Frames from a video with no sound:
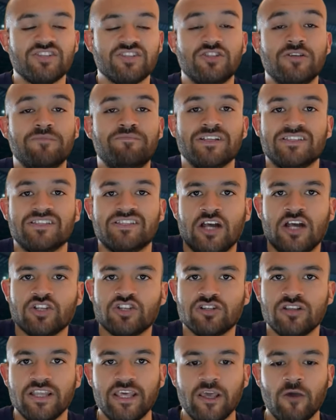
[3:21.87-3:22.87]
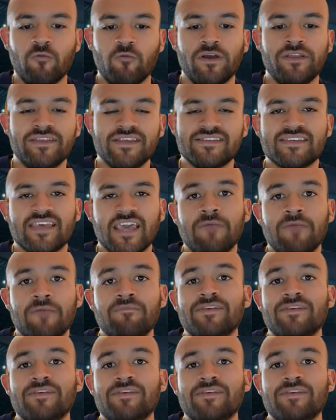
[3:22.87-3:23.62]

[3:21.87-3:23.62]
to potentially win this game.